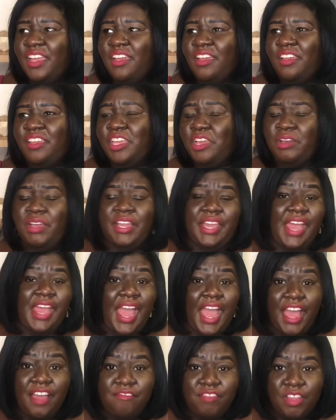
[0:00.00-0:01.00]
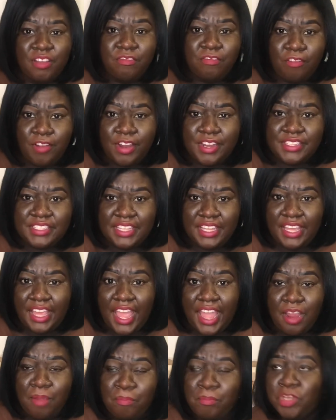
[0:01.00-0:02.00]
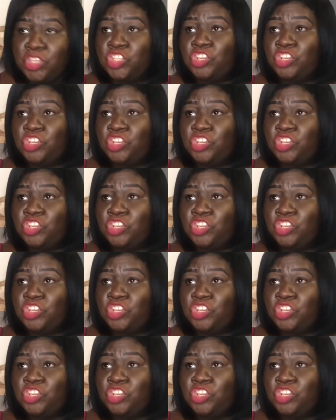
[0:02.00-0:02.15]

You can have your 4C hair, but